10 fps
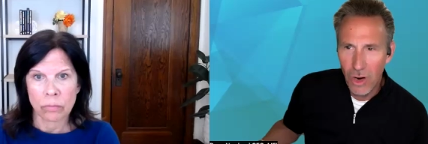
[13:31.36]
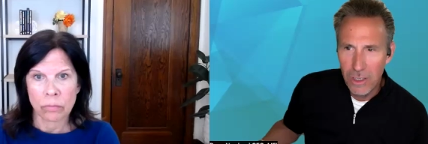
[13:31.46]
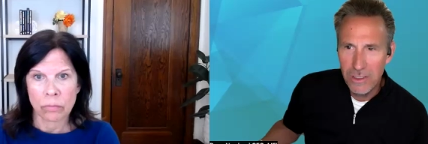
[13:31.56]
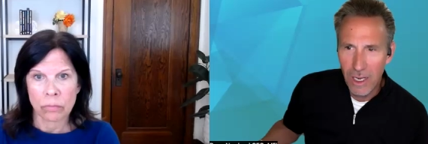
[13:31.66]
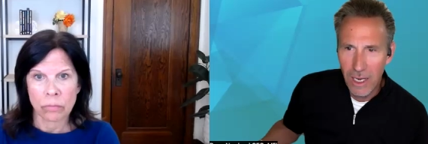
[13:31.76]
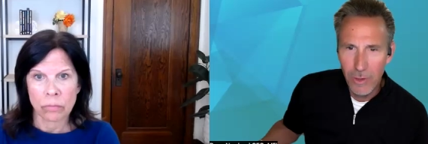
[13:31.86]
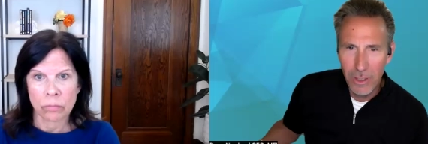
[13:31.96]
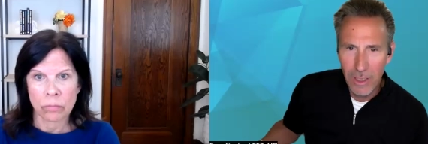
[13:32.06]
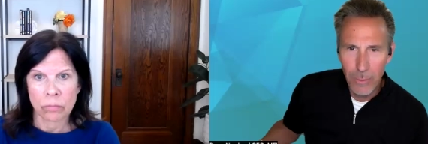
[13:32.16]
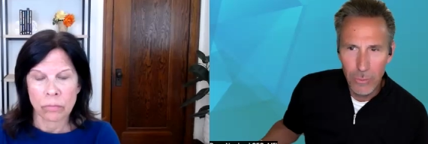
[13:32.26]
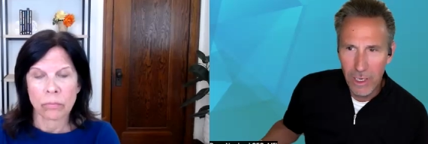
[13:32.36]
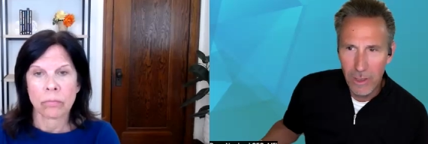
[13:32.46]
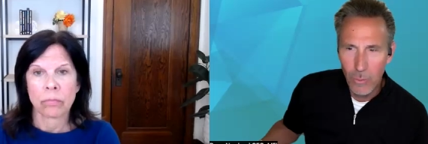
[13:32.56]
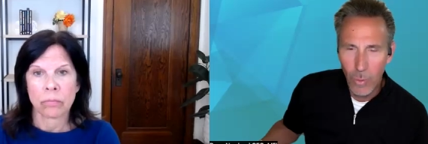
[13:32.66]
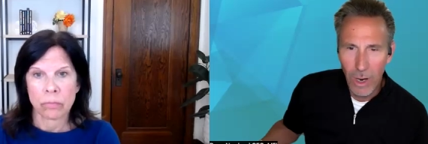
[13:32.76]
Speaker 1: a hard time
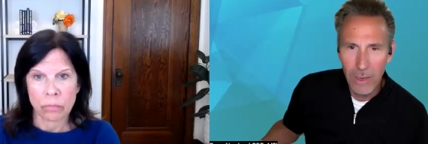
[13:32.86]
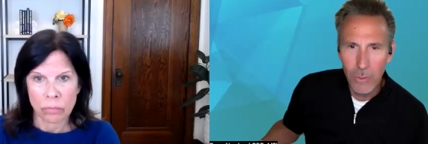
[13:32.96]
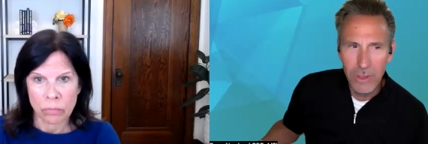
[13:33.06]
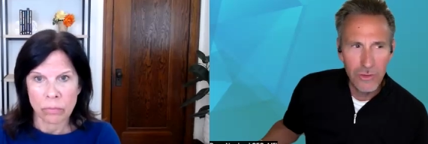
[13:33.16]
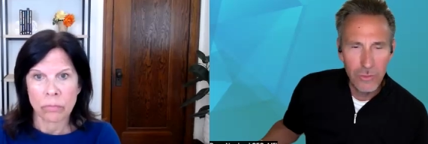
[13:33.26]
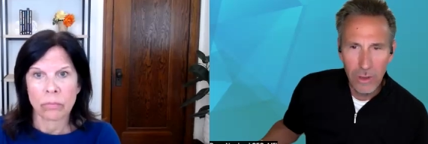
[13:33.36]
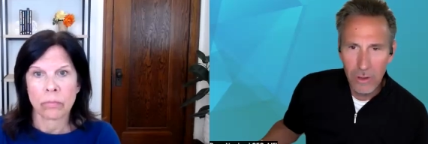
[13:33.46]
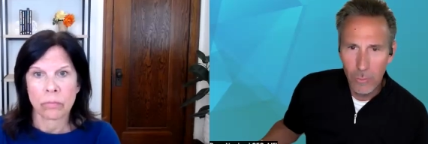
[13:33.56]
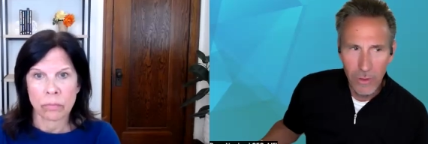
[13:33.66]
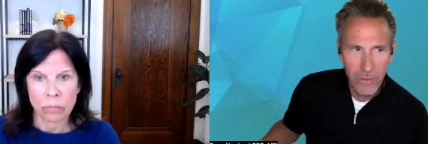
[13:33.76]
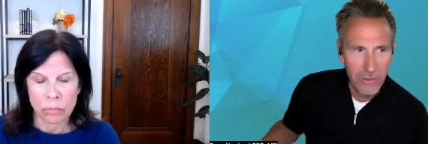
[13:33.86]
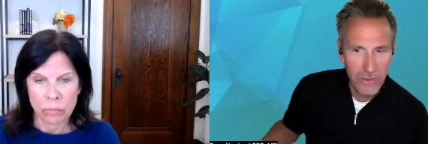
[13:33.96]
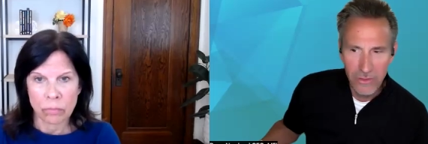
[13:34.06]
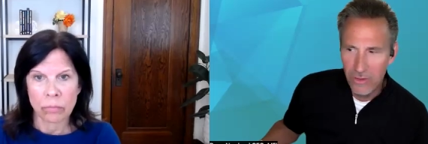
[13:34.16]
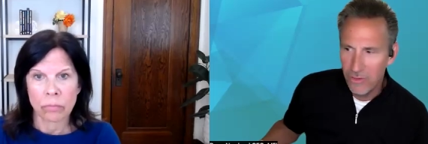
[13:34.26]
collaborating? Why do we struggle with this?
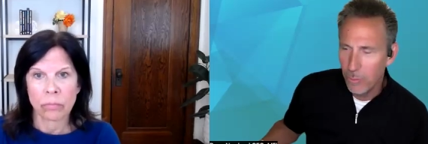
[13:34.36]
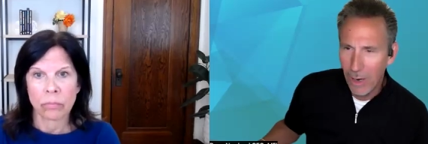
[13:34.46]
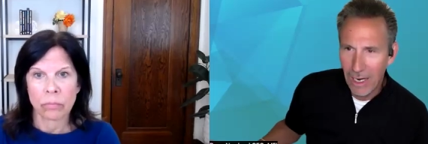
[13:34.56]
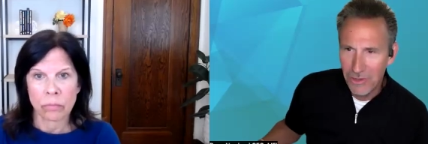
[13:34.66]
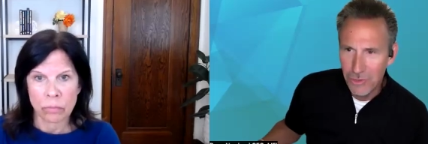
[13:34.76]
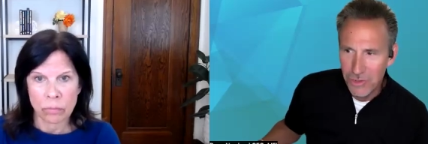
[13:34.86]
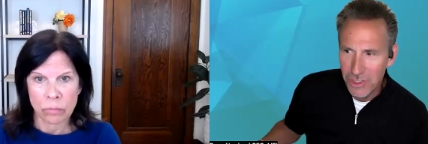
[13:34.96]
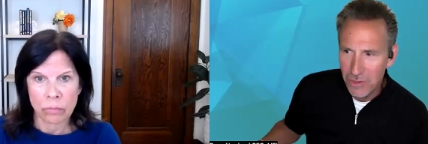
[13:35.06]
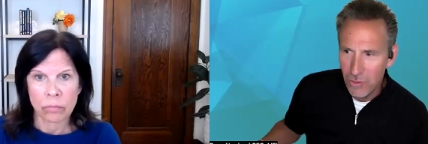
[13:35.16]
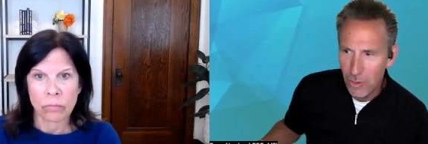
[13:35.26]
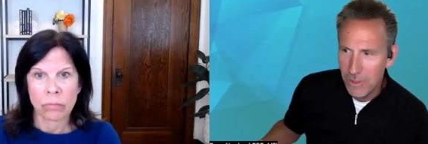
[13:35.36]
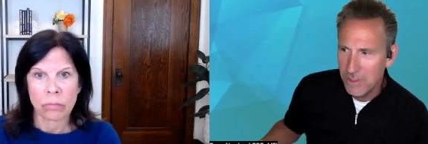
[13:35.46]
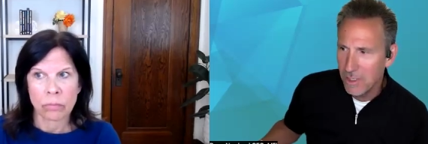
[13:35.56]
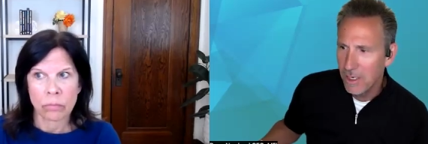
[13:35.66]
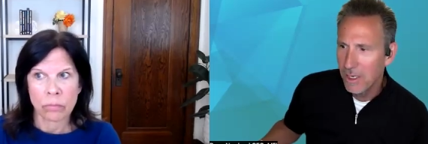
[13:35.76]
Is this imposter syndrome?
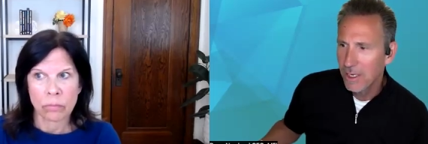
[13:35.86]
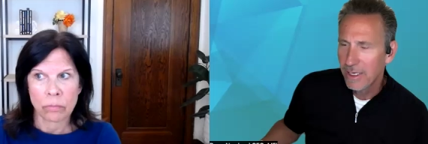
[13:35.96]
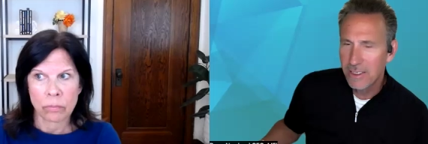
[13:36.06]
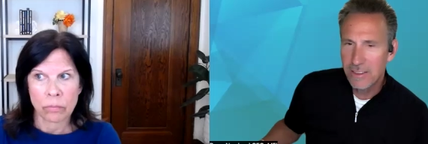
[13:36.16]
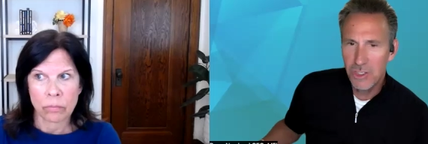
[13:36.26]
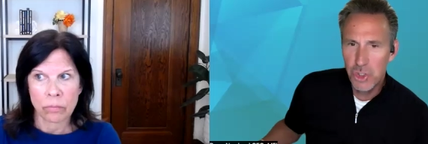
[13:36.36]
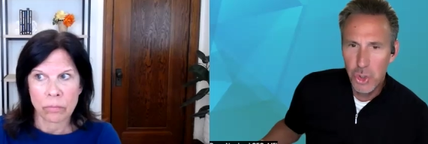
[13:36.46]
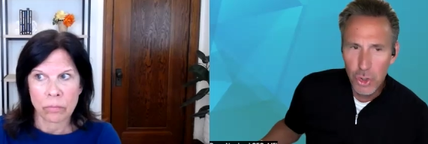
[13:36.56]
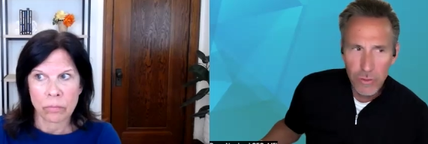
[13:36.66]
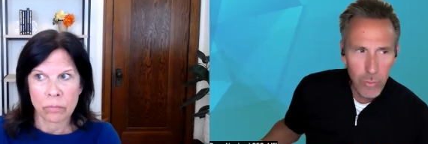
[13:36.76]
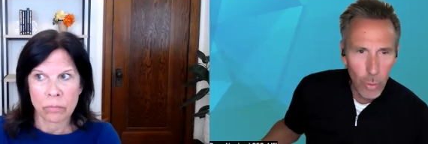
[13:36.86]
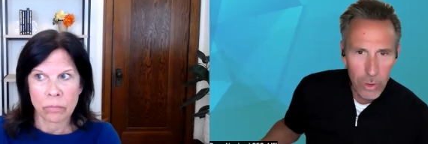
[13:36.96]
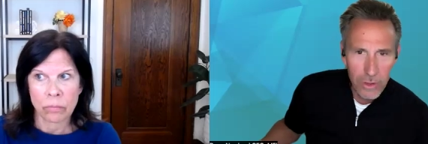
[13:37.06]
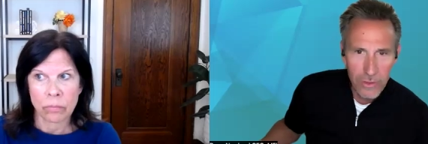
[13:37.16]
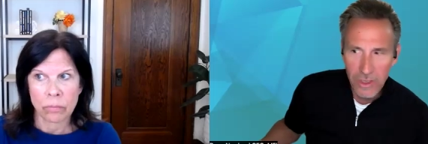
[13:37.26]
Is it turf
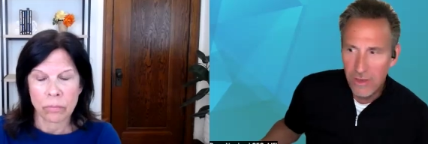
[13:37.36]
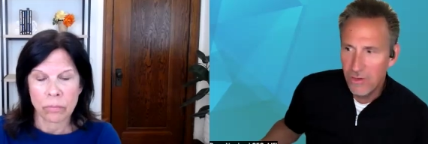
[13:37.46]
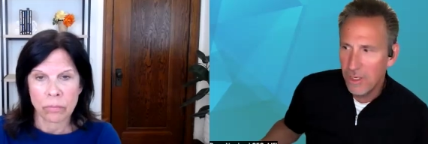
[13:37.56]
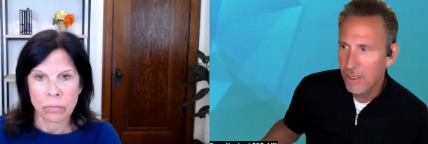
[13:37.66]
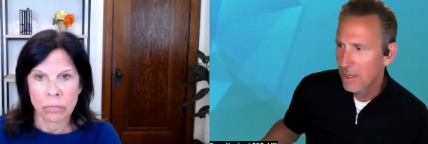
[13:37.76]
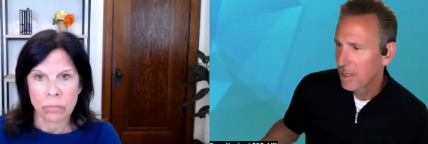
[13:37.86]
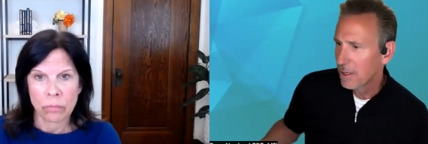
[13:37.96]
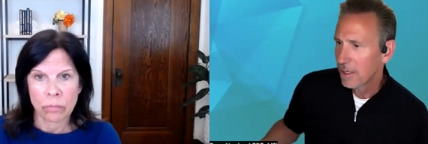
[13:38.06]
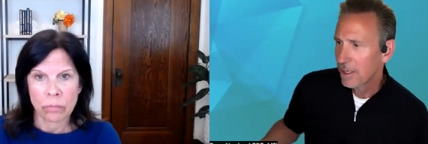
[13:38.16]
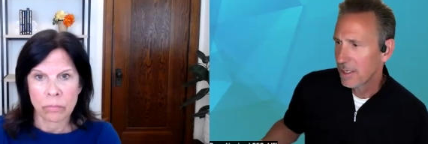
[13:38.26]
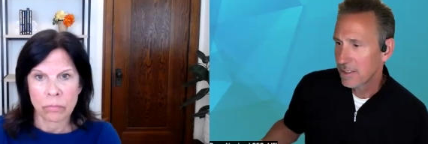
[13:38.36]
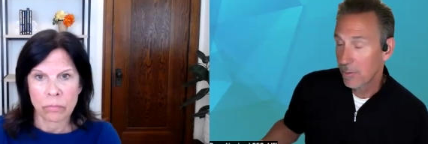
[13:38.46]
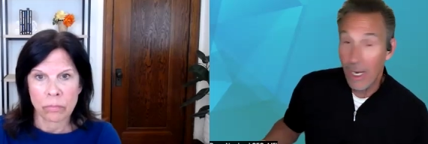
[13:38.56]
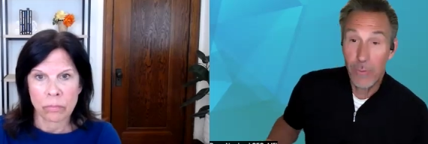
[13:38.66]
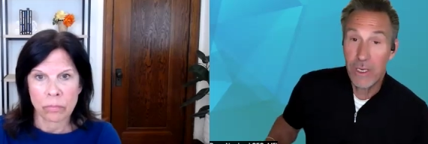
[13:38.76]
wars? Is it,
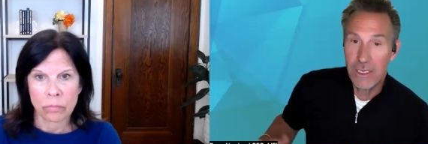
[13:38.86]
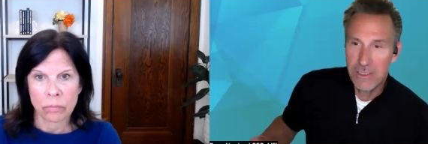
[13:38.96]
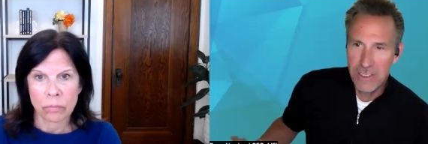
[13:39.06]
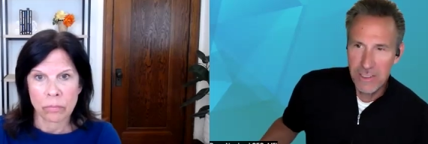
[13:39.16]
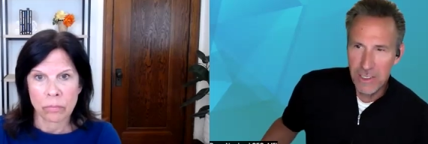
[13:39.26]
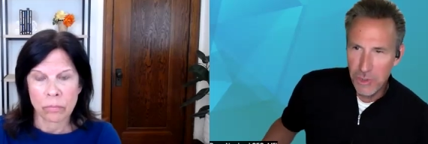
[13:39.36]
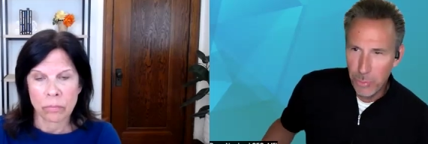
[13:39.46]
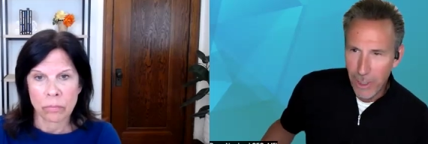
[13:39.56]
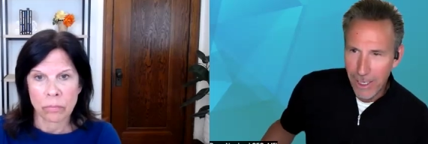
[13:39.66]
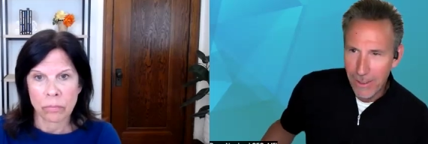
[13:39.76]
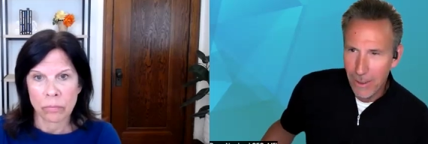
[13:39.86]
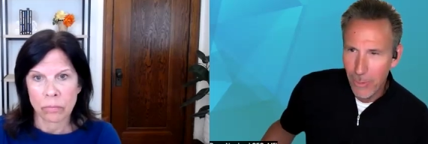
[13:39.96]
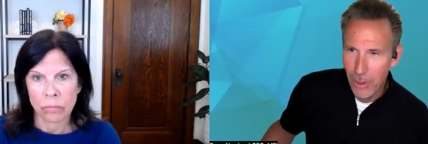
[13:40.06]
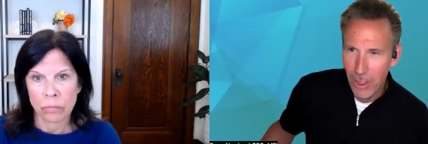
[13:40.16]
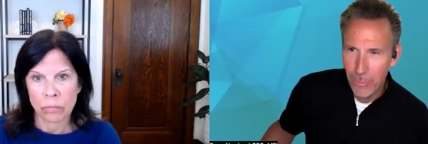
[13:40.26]
hey, we got succession planning
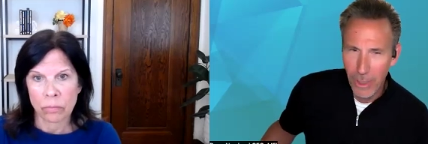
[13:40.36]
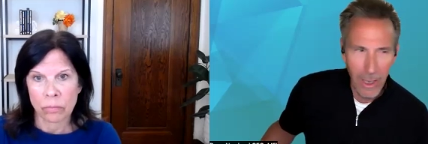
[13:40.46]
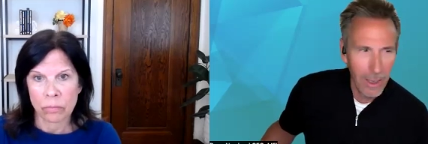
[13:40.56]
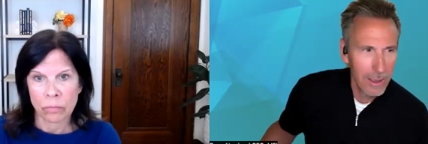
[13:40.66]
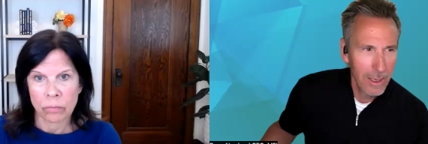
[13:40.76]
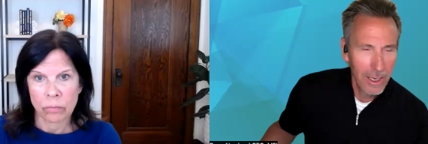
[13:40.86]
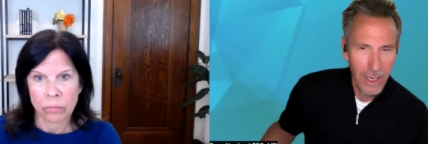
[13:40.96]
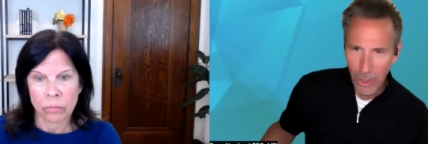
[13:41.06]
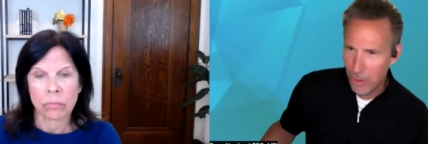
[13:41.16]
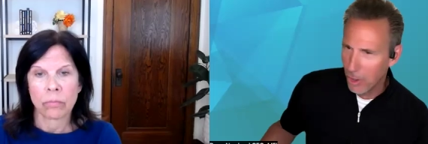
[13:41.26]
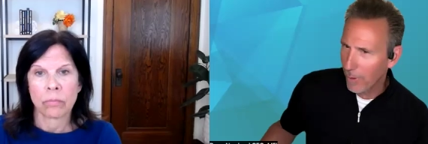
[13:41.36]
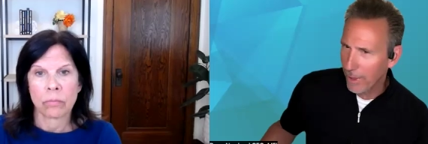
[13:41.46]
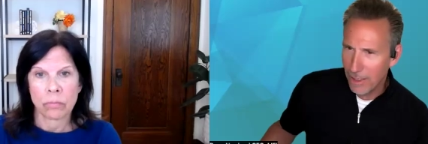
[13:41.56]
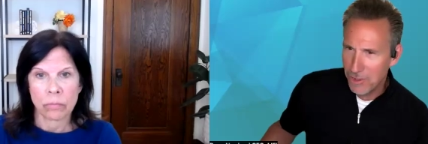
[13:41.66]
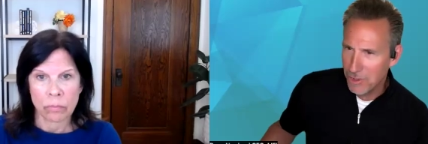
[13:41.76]
coming up and ergo I
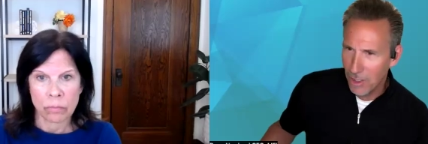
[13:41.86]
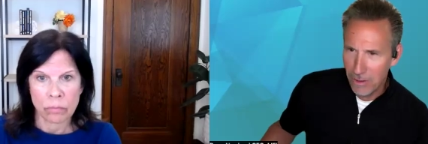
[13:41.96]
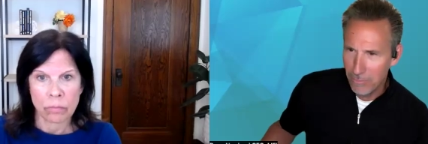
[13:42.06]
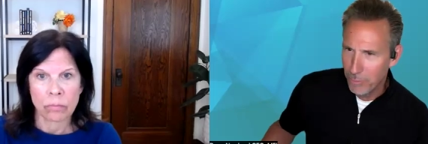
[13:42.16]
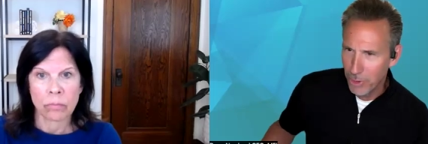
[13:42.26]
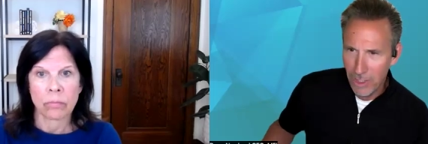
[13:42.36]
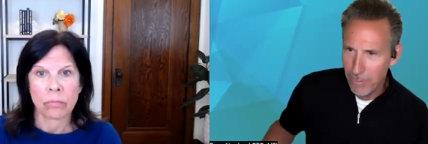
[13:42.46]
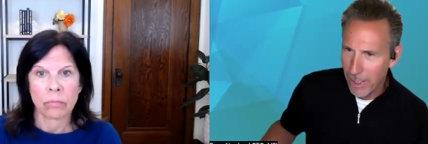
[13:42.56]
got to start building